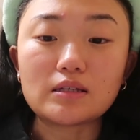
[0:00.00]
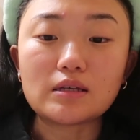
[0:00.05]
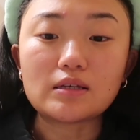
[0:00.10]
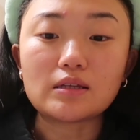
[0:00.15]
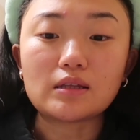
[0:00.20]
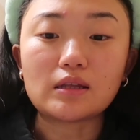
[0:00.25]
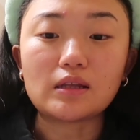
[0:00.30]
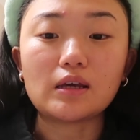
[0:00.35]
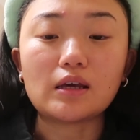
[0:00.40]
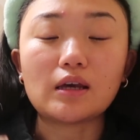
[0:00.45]

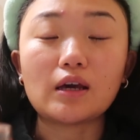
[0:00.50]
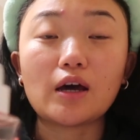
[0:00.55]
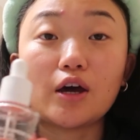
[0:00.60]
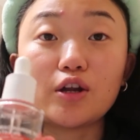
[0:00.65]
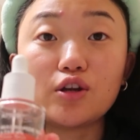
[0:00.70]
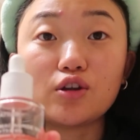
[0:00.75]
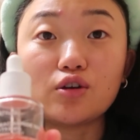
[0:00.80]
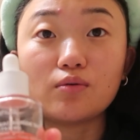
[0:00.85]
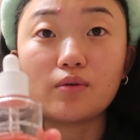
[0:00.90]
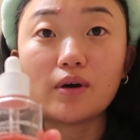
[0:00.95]
is the
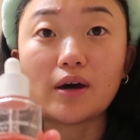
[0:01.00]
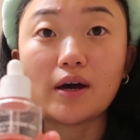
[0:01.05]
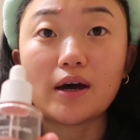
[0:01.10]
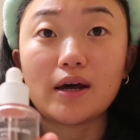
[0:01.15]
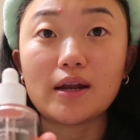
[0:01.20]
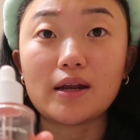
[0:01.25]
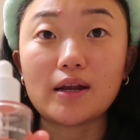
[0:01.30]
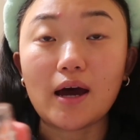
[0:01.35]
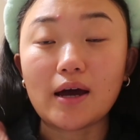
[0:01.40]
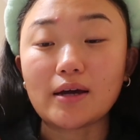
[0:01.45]
Anua
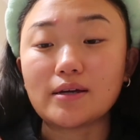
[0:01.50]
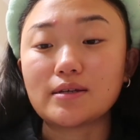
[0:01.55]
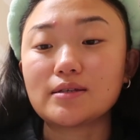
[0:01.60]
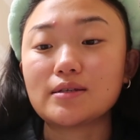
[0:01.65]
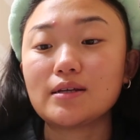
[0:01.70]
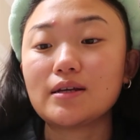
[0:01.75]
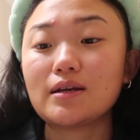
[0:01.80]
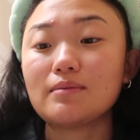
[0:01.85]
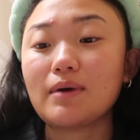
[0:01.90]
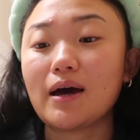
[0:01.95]

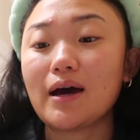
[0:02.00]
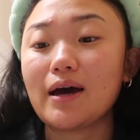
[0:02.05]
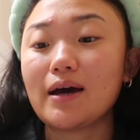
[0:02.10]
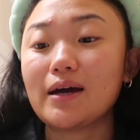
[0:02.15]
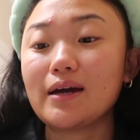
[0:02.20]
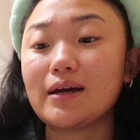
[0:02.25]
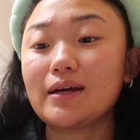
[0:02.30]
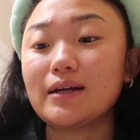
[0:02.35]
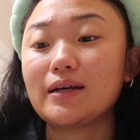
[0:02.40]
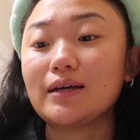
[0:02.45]

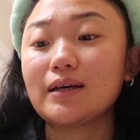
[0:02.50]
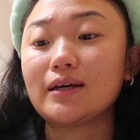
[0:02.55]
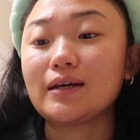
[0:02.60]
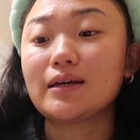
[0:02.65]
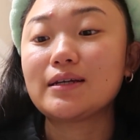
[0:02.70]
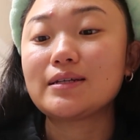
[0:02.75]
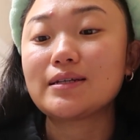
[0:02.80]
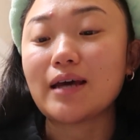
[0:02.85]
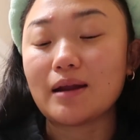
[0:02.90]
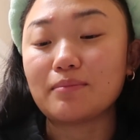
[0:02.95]
Niacinamide
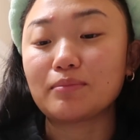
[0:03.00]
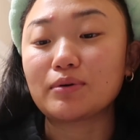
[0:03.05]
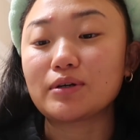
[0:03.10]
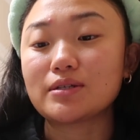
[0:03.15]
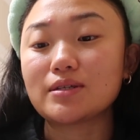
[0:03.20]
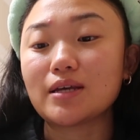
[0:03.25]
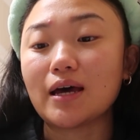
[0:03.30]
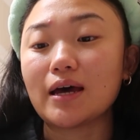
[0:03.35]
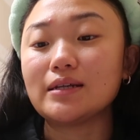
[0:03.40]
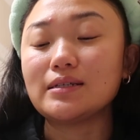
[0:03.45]

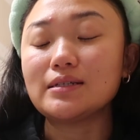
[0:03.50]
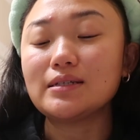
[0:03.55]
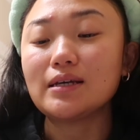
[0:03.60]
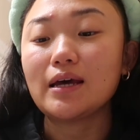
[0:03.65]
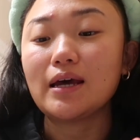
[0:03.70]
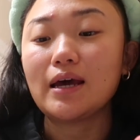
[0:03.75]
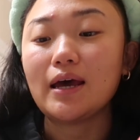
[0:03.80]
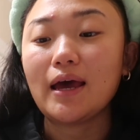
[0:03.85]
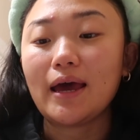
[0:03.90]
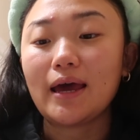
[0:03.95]

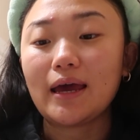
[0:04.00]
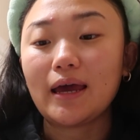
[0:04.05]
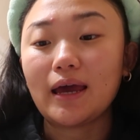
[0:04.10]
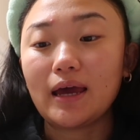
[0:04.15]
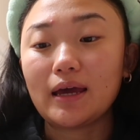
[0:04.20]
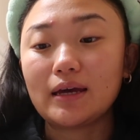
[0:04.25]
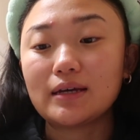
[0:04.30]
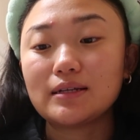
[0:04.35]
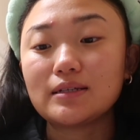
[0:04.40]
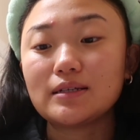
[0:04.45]
10%
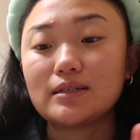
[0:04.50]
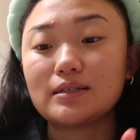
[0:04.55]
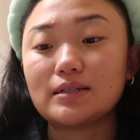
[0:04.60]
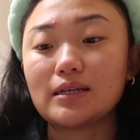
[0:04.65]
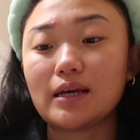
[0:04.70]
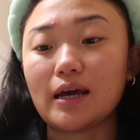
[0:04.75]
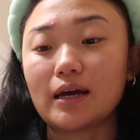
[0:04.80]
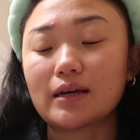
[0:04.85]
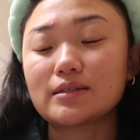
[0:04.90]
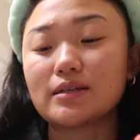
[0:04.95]
and
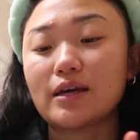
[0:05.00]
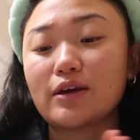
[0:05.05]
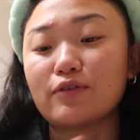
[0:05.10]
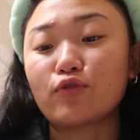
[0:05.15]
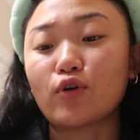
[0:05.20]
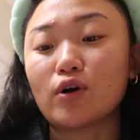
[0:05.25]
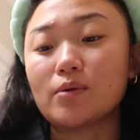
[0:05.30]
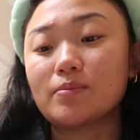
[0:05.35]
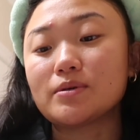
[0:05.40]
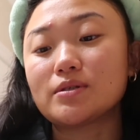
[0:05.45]
TXA
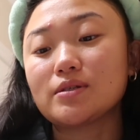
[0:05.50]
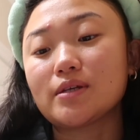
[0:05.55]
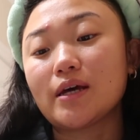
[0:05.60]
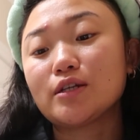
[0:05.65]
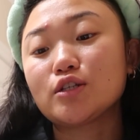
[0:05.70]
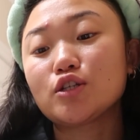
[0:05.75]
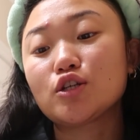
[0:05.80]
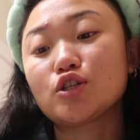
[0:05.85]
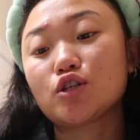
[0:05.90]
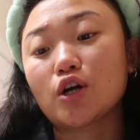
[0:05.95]

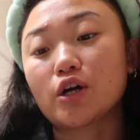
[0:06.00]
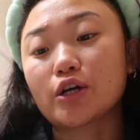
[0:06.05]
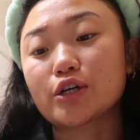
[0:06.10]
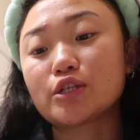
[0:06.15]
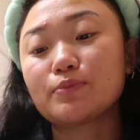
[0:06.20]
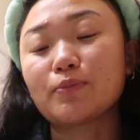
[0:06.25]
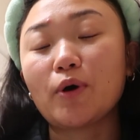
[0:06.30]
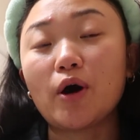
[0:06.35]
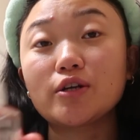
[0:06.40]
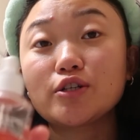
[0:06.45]
4% dark
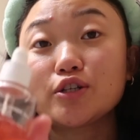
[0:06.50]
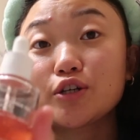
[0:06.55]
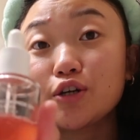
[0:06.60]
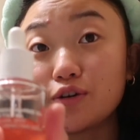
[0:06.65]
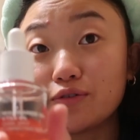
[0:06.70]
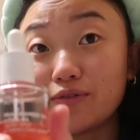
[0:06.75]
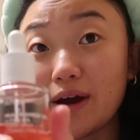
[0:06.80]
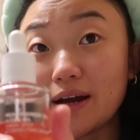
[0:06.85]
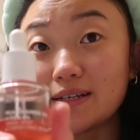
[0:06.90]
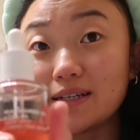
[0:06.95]
spot
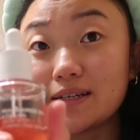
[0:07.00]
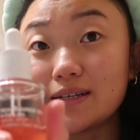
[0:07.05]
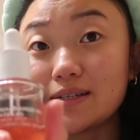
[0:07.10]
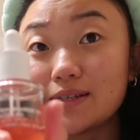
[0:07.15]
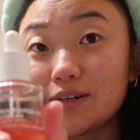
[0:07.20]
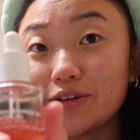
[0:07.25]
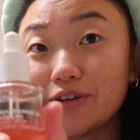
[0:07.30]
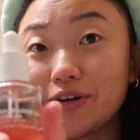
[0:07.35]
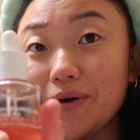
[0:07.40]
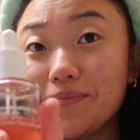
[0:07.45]
correcting
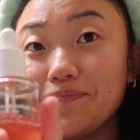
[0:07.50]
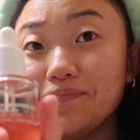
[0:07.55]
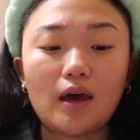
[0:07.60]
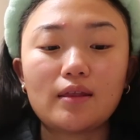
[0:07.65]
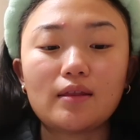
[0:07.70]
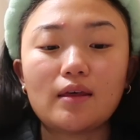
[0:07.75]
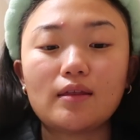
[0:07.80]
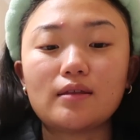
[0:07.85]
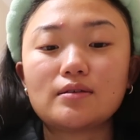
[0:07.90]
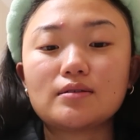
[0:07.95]
serum.
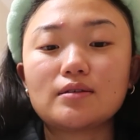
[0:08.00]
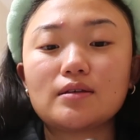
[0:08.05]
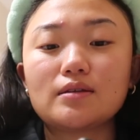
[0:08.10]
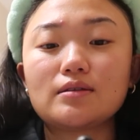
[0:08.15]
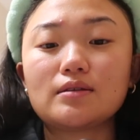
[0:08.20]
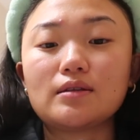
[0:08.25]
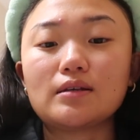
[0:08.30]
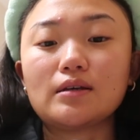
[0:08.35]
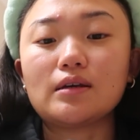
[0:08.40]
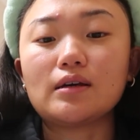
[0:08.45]
And then this
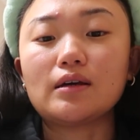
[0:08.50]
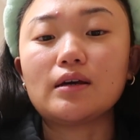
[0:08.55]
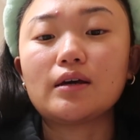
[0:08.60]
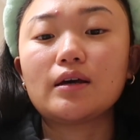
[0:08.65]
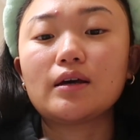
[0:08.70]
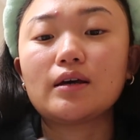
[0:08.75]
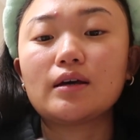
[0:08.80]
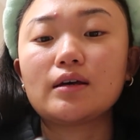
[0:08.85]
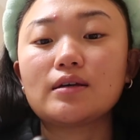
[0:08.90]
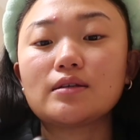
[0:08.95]
is the
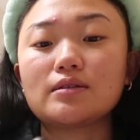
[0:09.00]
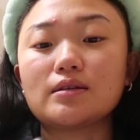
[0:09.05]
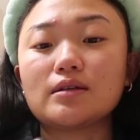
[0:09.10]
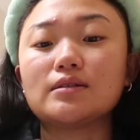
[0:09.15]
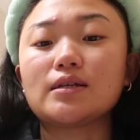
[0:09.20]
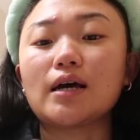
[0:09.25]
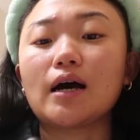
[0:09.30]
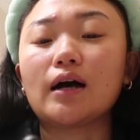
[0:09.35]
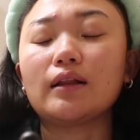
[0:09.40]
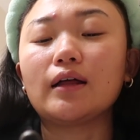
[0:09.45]

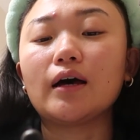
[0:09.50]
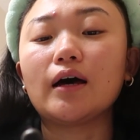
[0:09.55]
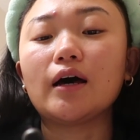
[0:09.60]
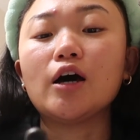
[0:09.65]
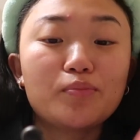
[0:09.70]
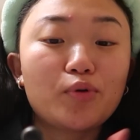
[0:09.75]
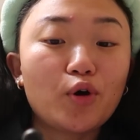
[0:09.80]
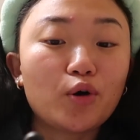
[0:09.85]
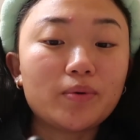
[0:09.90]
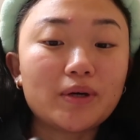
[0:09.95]

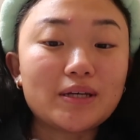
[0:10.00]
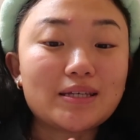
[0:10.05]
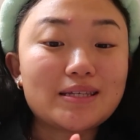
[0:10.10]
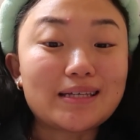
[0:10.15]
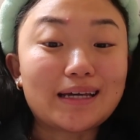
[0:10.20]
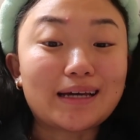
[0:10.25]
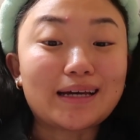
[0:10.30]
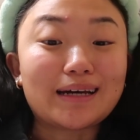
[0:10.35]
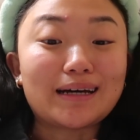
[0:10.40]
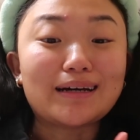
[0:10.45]
Centella
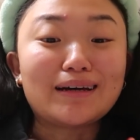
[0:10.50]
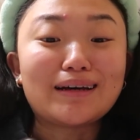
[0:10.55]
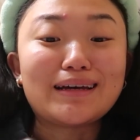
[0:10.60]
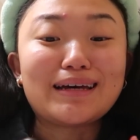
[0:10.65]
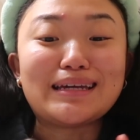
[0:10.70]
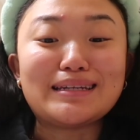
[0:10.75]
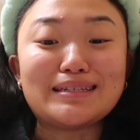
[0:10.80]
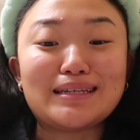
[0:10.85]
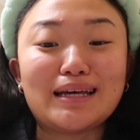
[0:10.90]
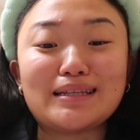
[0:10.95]
Probiotica
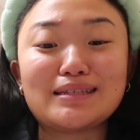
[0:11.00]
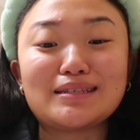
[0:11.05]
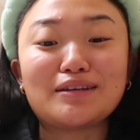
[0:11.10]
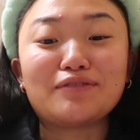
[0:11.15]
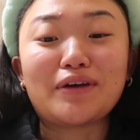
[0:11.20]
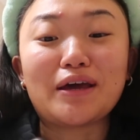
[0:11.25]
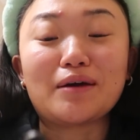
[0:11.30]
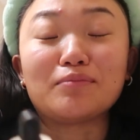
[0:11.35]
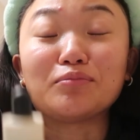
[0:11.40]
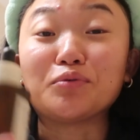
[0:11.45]

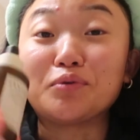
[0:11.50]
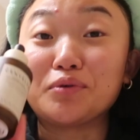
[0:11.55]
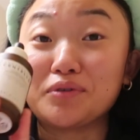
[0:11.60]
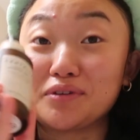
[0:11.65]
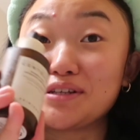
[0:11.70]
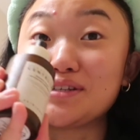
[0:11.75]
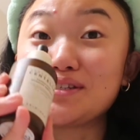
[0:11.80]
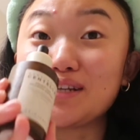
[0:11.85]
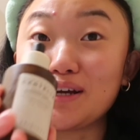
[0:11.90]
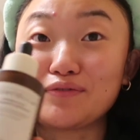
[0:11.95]
Intensive Ampoule.
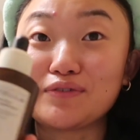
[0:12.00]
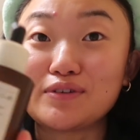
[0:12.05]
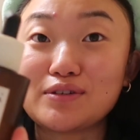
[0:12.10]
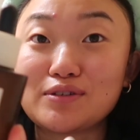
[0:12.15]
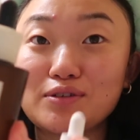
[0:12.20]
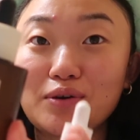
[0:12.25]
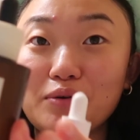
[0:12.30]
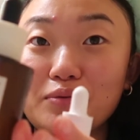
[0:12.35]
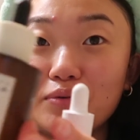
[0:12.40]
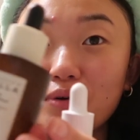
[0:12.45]
This stuff is so